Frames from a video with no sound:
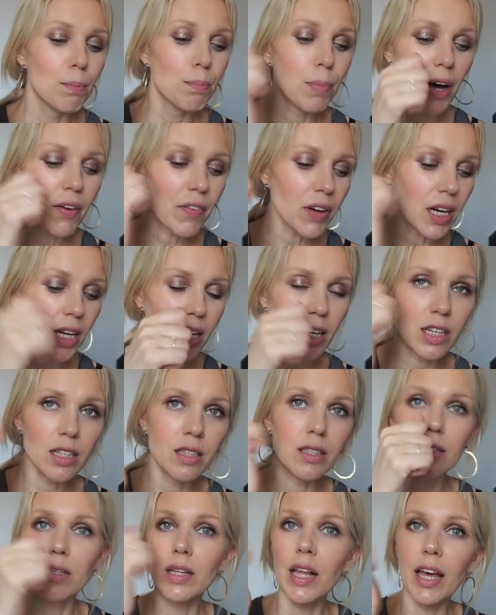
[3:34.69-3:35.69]
buff it in
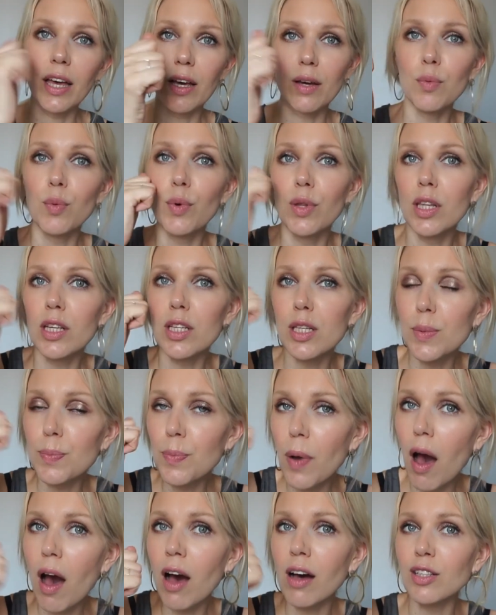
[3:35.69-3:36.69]
like with a
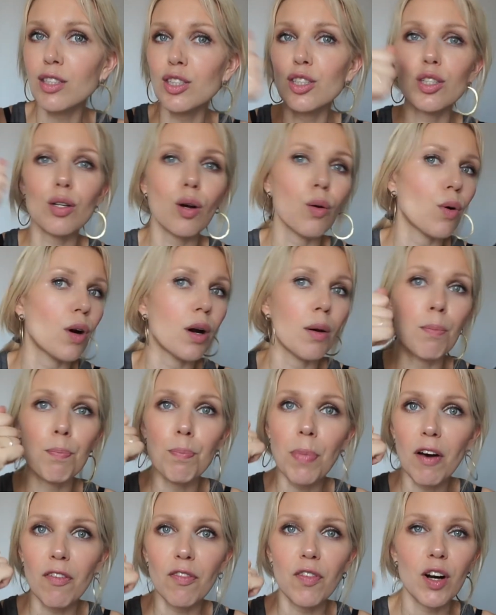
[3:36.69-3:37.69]
sponge or a
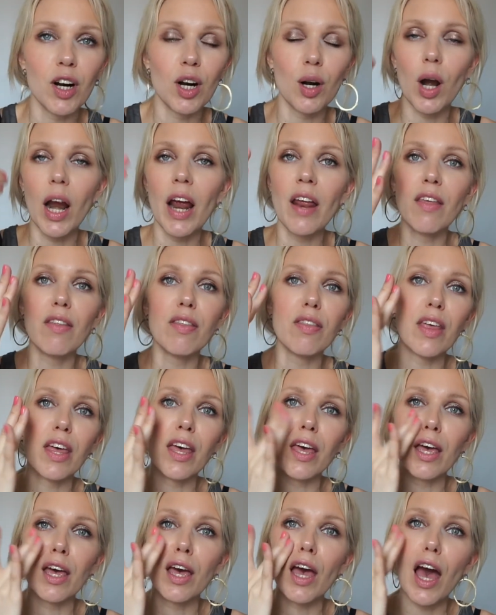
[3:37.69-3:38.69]
buffer or
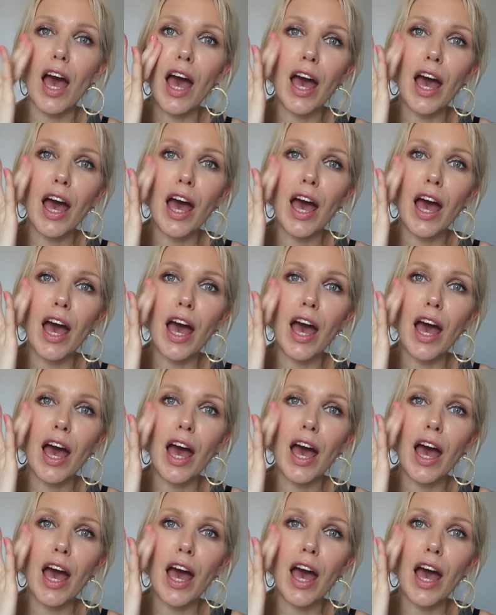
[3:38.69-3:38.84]
anything,